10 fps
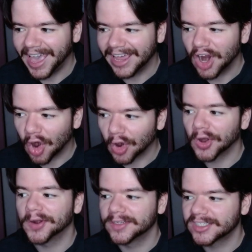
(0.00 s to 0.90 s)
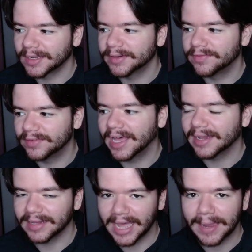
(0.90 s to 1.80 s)
and earn some of
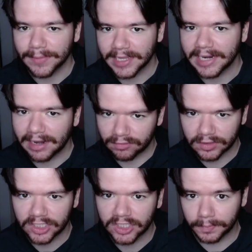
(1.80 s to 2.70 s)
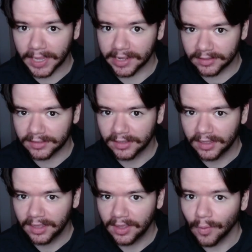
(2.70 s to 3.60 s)
that limelight and respect
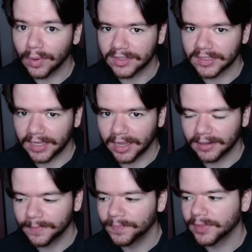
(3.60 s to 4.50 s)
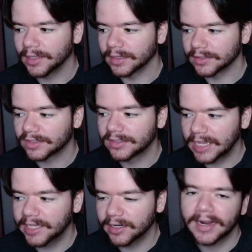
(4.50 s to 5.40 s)
once again. Because
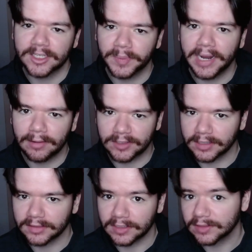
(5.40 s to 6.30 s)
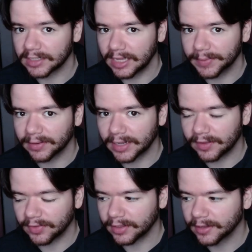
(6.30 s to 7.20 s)
Snake Eater has been outdone since it came out, I
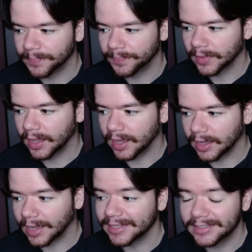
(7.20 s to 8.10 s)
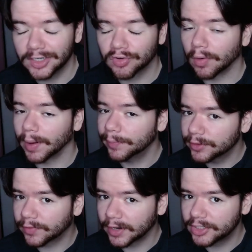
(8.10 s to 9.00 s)
think. Uh, I didn't grow up with
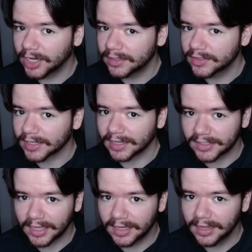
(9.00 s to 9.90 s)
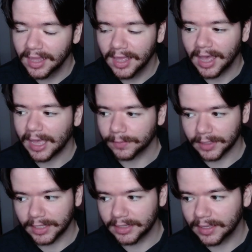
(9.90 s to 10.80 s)
the franchise, like I said. I
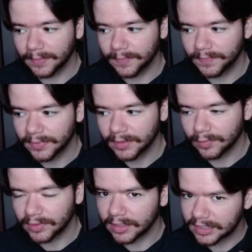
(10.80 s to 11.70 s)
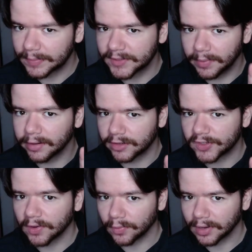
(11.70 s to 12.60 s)
played them, with the exception of Metal Gear
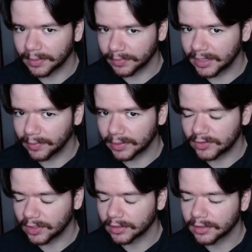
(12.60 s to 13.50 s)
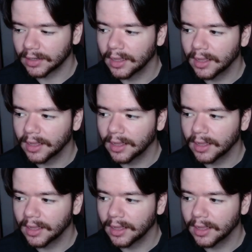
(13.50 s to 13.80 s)
Solid 1, I played that when I was younger.